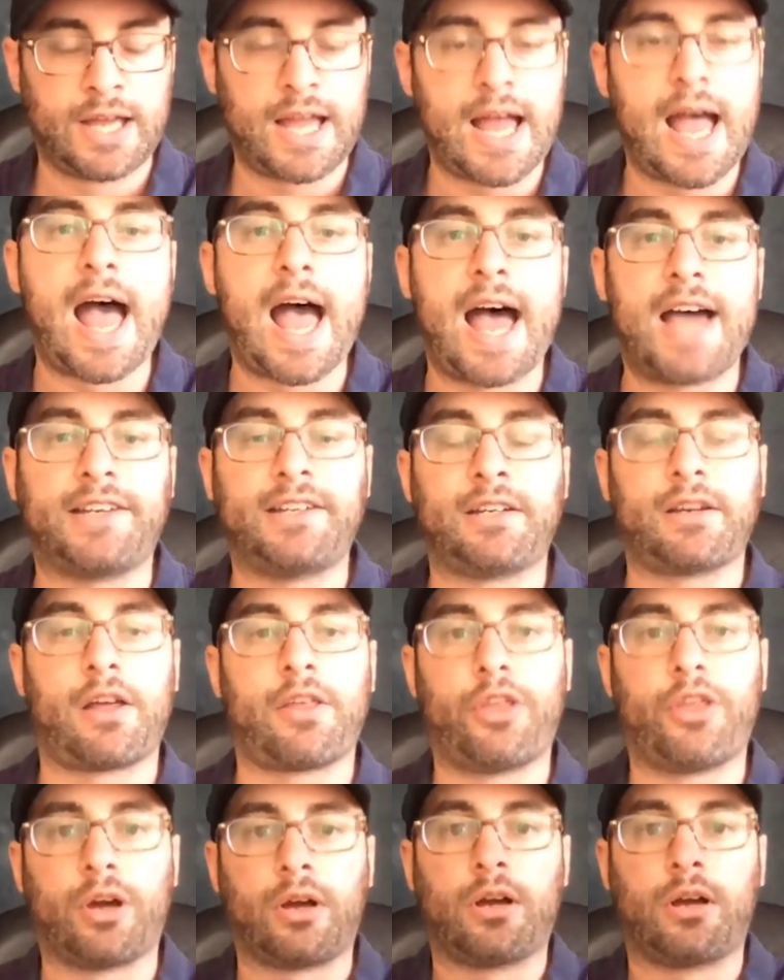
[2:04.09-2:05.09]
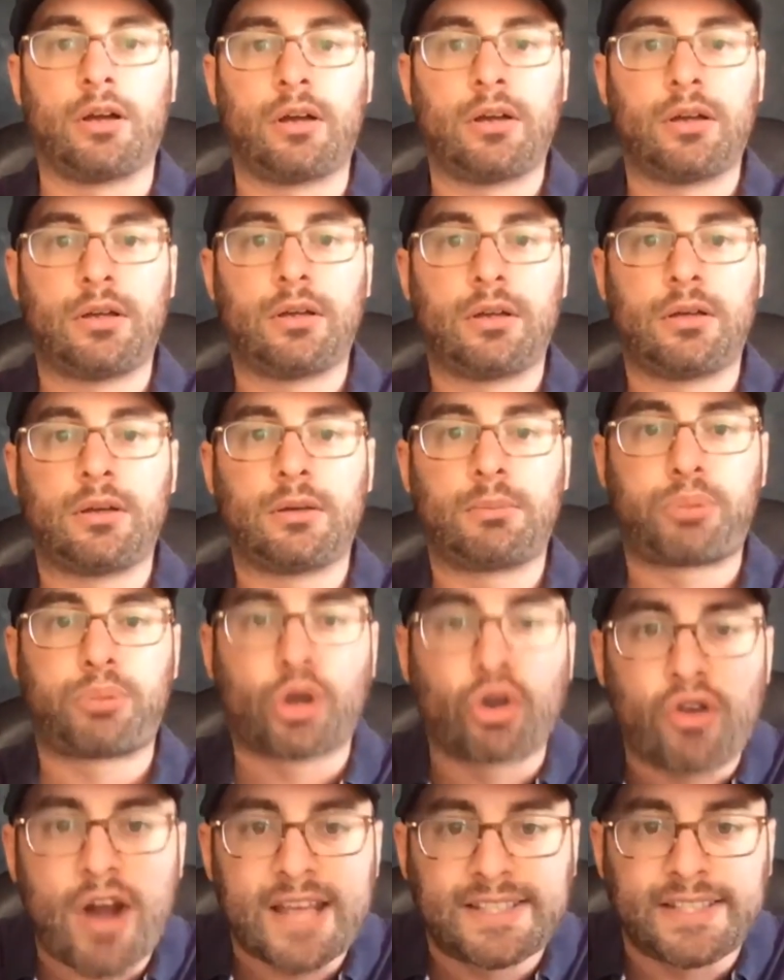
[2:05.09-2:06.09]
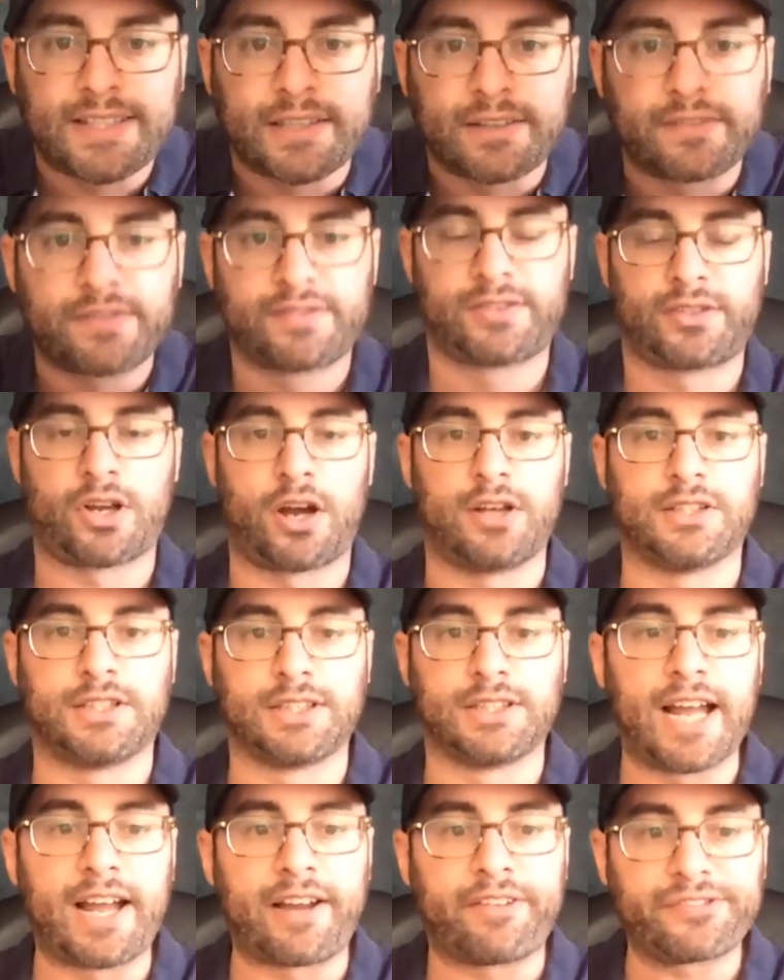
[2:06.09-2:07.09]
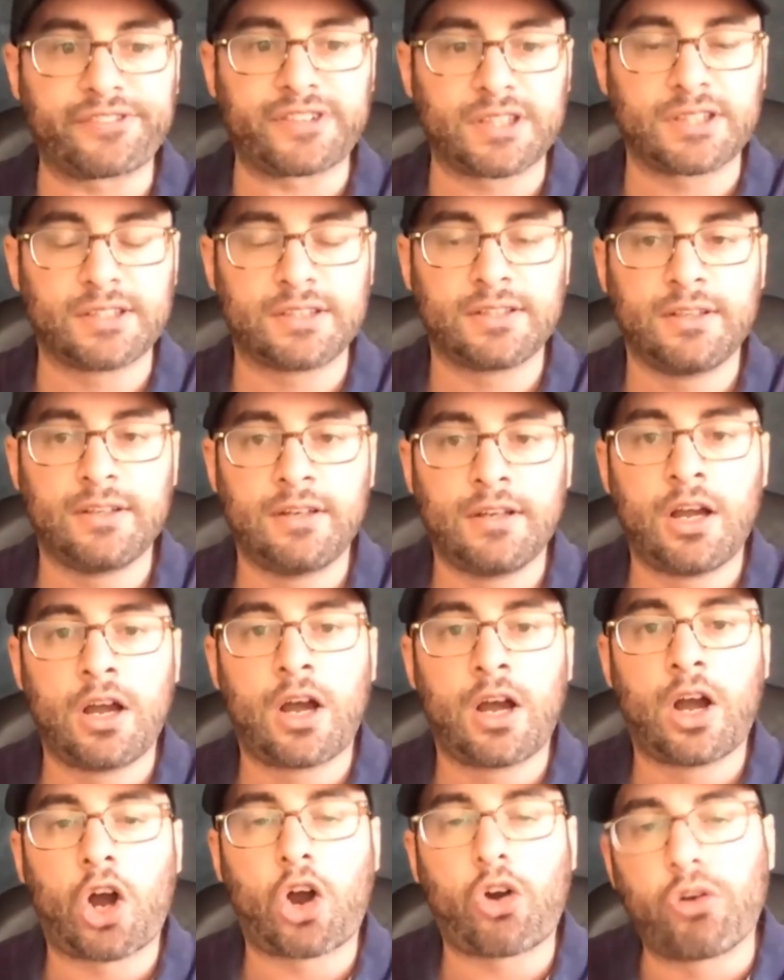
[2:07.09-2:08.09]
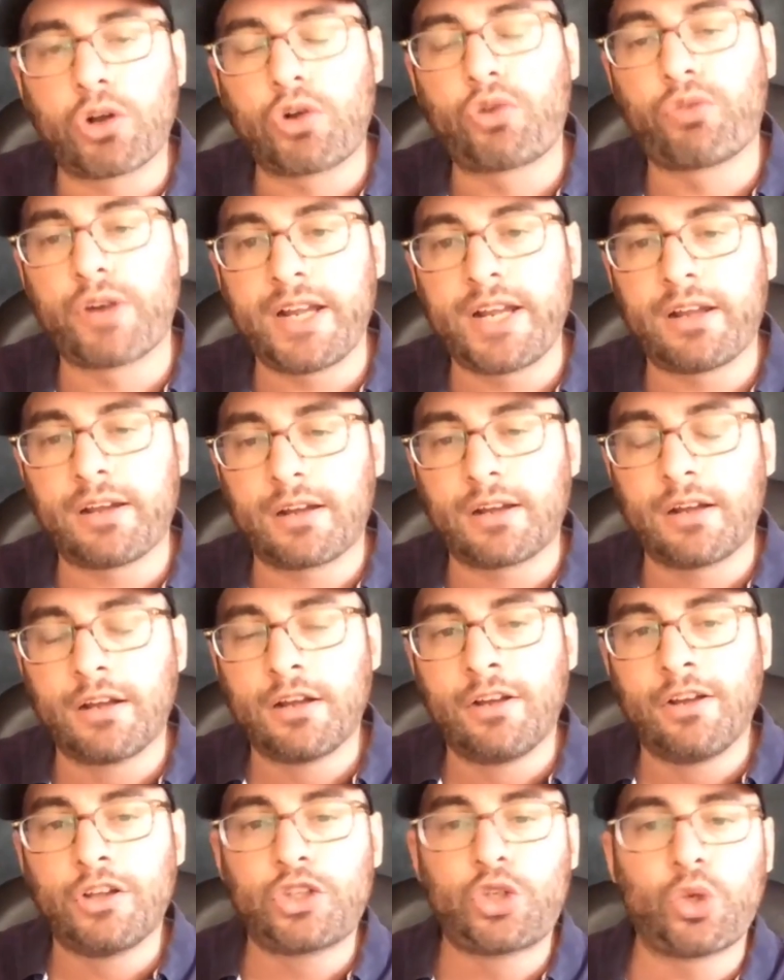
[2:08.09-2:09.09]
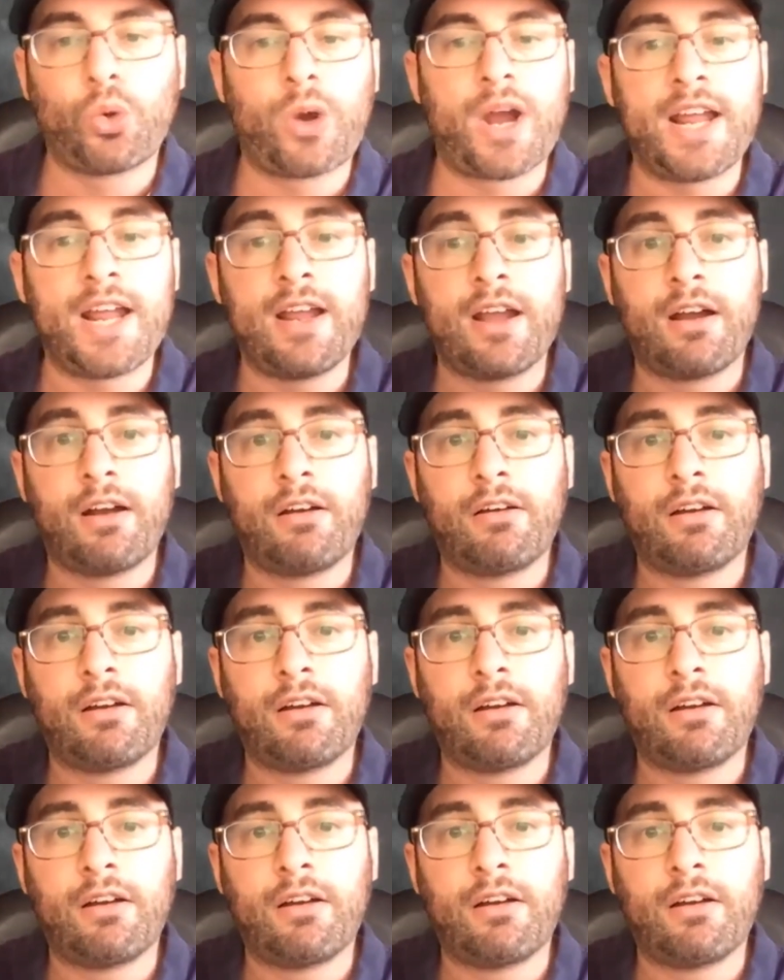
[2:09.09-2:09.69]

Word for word: and the progressives on the left are agreeing to a